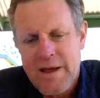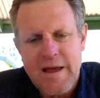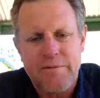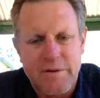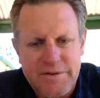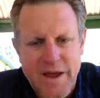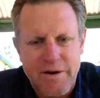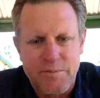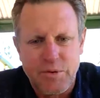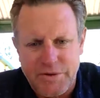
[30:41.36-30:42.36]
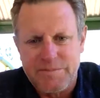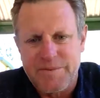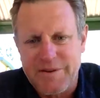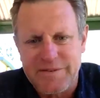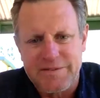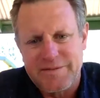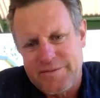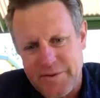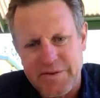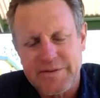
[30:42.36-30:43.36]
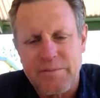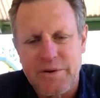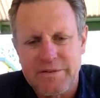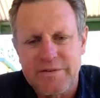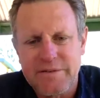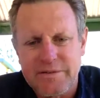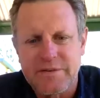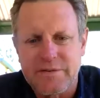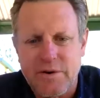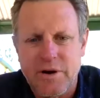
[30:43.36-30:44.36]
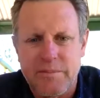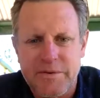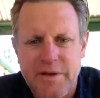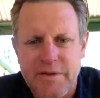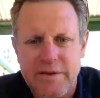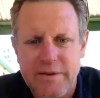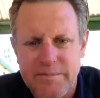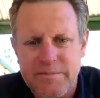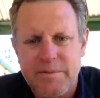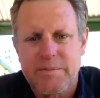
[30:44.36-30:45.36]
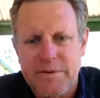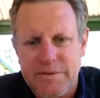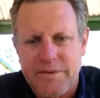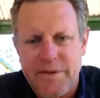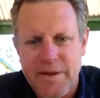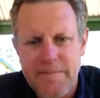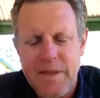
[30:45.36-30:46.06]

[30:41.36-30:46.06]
everyone's going bush for the same reason you just described. So I think you're probably onto it there.